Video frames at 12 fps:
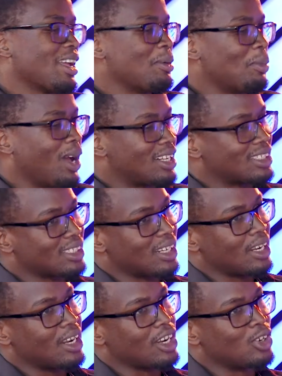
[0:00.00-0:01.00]
But,
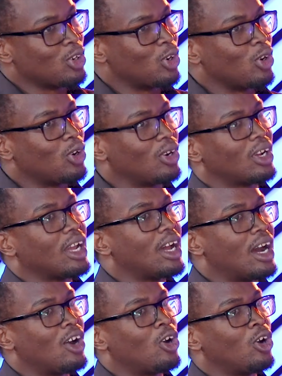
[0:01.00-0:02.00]
you know,
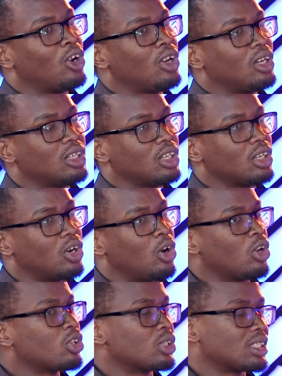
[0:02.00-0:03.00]
all
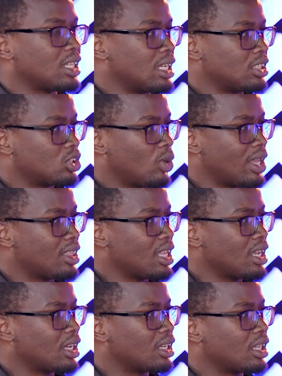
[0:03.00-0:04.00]
those things. So I think
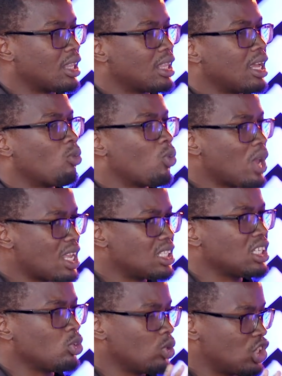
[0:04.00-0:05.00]
the ways
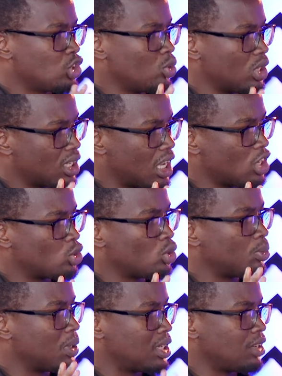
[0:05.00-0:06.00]
in which you engage would
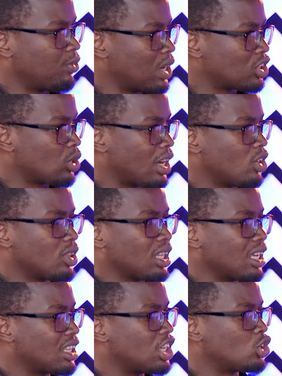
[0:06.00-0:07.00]
be different. So I don't
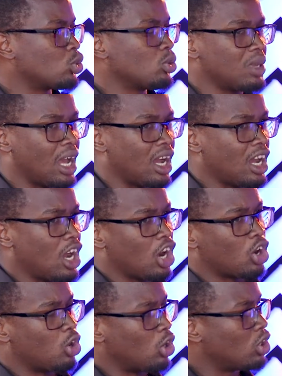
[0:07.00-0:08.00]
think there should be a
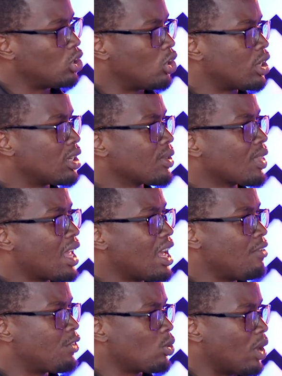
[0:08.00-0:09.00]
call on
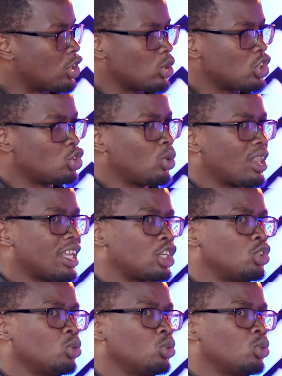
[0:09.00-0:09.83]
everyone to ensure that you